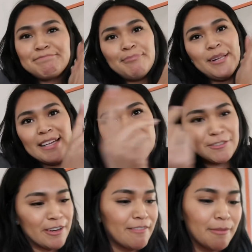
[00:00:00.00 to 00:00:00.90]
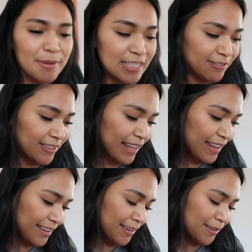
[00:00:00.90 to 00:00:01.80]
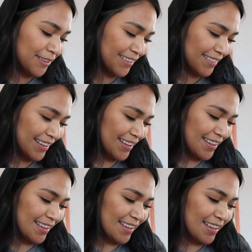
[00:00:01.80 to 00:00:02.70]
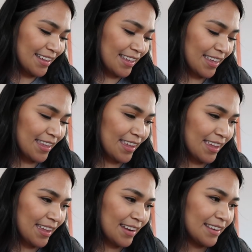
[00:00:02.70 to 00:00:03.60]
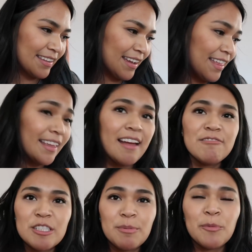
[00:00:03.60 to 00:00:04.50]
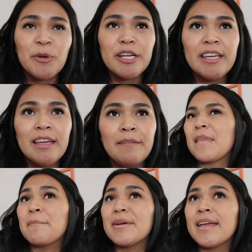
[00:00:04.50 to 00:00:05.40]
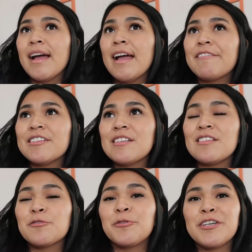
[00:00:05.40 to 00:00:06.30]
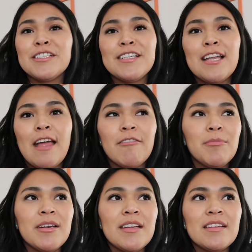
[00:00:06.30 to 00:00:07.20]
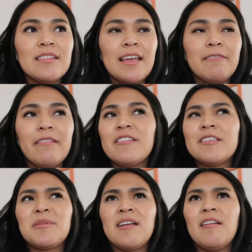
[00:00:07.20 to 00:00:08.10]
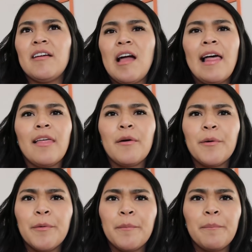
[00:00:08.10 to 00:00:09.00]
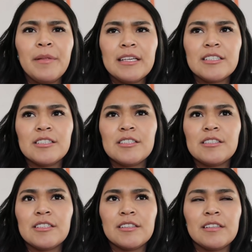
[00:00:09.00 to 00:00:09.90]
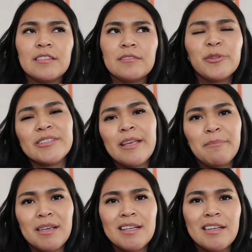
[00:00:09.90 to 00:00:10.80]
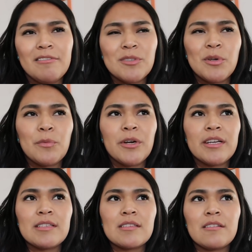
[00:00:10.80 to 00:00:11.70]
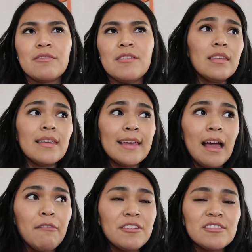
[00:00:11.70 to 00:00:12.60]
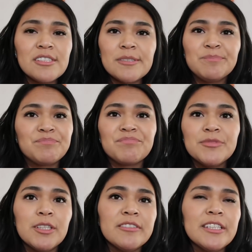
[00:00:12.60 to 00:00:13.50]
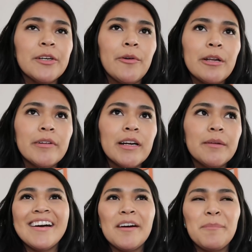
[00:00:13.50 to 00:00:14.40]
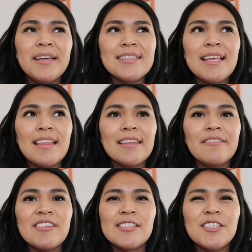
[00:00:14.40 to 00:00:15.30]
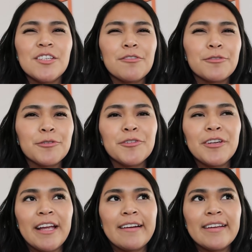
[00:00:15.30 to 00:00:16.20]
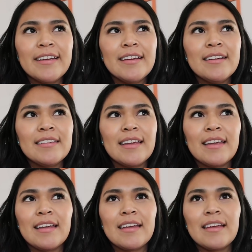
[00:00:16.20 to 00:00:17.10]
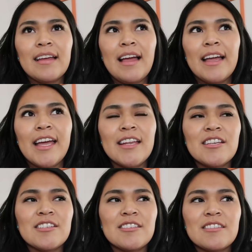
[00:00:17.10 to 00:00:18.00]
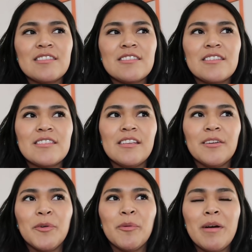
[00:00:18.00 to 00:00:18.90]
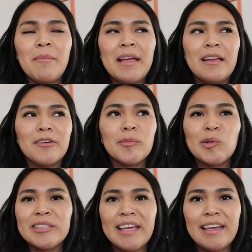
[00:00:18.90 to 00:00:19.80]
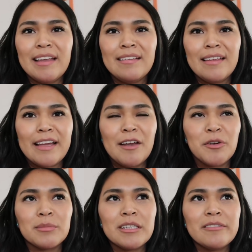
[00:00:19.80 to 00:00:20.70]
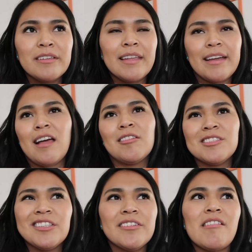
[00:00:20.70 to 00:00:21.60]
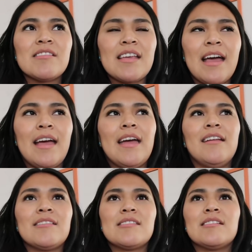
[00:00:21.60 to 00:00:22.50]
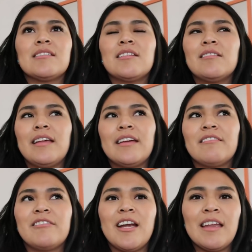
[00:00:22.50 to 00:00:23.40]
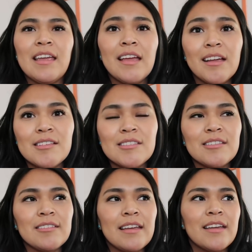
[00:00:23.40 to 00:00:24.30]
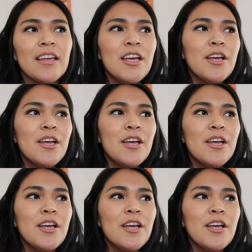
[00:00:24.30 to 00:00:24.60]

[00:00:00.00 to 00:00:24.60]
Blessed, forever blessed for that. Uh, and yeah like i've just been working but yeah ever since quarantine everybody like we've just been out, at home like just chilling well except me because i was going to work and stuff yeah we just don't really go anywhere um, because i live in such a rural area like i kind of just still go about my normal day like i normally would like i'll still go outside i'll still go like running i'll still like